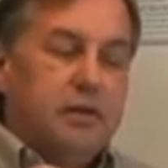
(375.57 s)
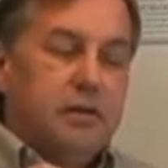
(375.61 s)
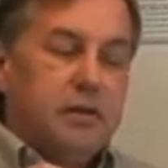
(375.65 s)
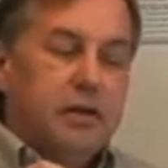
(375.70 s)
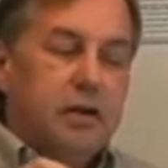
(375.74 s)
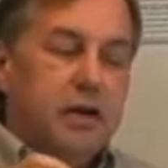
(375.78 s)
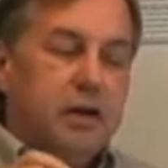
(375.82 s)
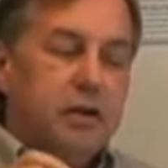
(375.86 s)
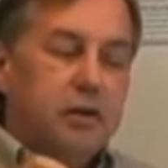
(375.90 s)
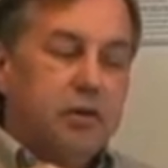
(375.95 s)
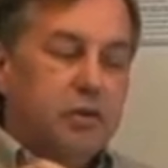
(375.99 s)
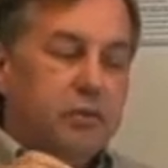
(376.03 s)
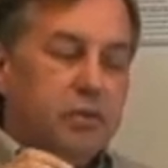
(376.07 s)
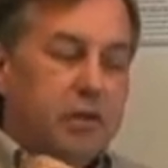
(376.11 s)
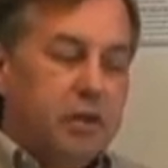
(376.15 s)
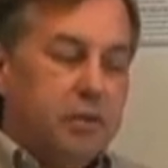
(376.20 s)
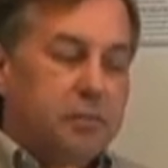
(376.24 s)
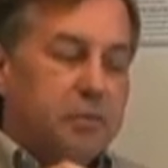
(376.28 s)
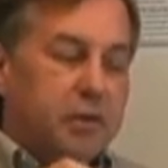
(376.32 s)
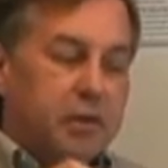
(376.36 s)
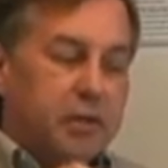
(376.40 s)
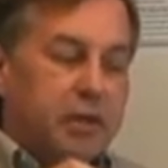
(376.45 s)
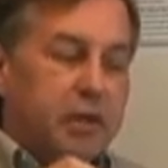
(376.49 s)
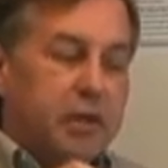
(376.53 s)
I don't know
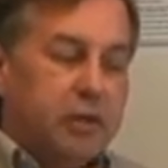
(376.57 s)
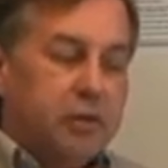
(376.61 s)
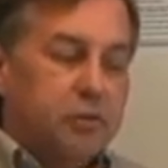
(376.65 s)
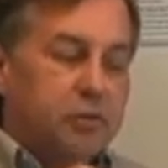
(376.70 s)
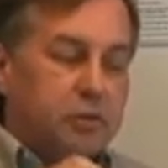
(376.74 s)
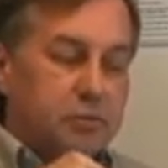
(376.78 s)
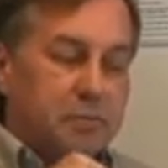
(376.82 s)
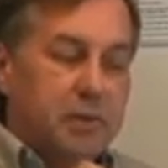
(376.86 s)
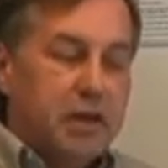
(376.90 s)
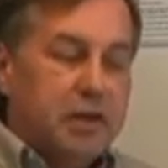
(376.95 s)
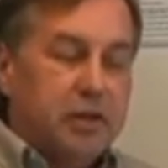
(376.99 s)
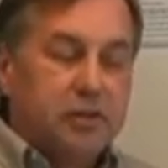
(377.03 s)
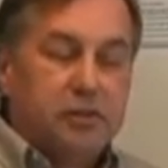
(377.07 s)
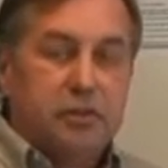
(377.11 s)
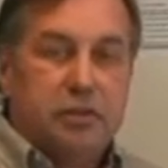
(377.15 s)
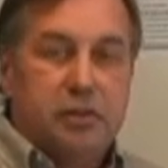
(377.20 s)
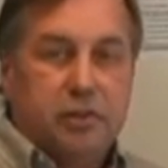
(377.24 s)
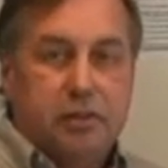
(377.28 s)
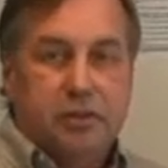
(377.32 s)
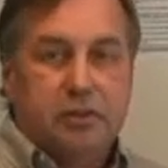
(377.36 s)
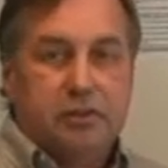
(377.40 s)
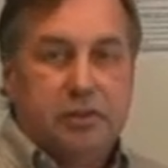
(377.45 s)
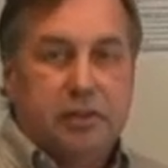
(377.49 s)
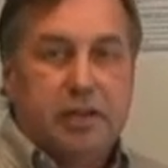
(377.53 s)
anybody yet who has managed to
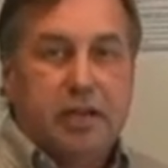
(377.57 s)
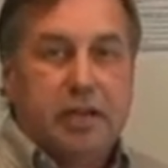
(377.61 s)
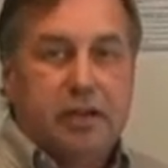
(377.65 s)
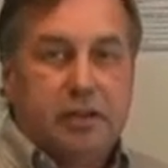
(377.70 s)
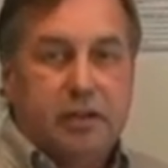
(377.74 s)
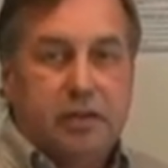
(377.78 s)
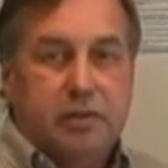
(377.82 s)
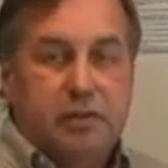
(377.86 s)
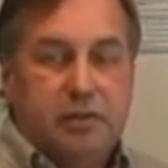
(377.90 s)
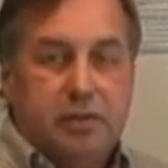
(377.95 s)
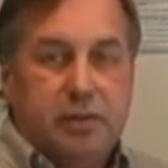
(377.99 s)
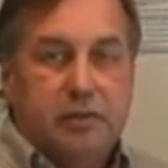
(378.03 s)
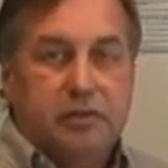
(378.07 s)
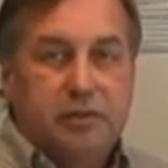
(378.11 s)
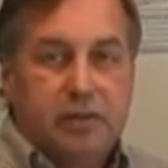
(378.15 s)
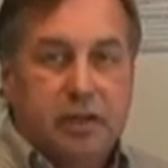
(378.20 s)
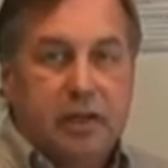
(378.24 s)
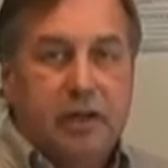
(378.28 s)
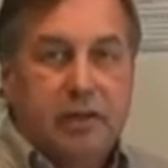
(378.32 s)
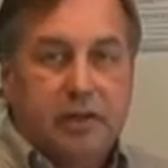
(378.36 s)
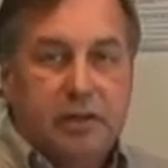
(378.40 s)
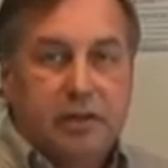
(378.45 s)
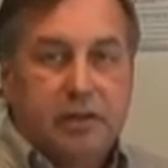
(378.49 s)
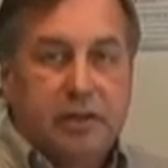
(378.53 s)
lose data out of this
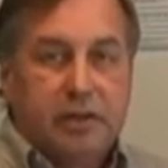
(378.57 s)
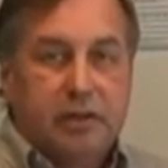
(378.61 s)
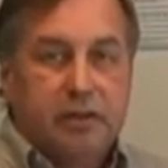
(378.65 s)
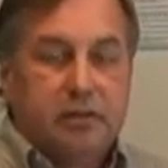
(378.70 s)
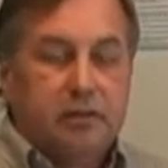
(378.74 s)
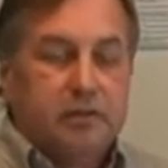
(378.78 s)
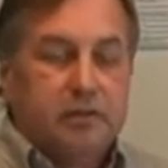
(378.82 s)
calculator.